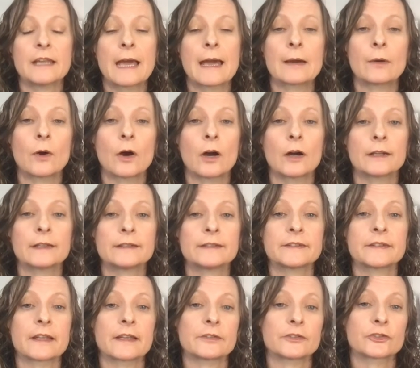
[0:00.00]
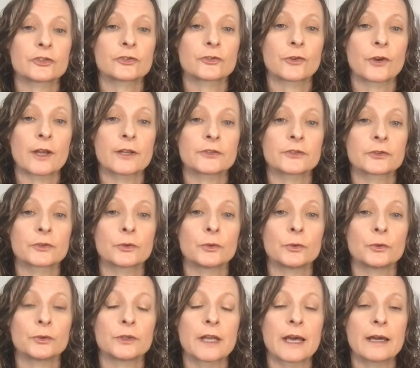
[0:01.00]
How high is that stress
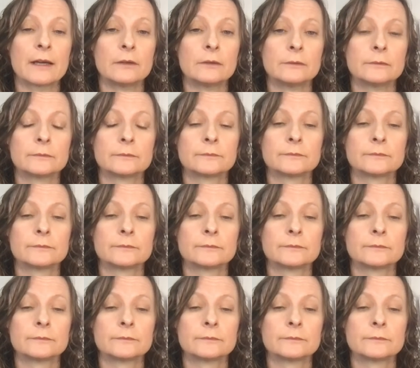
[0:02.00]
score now?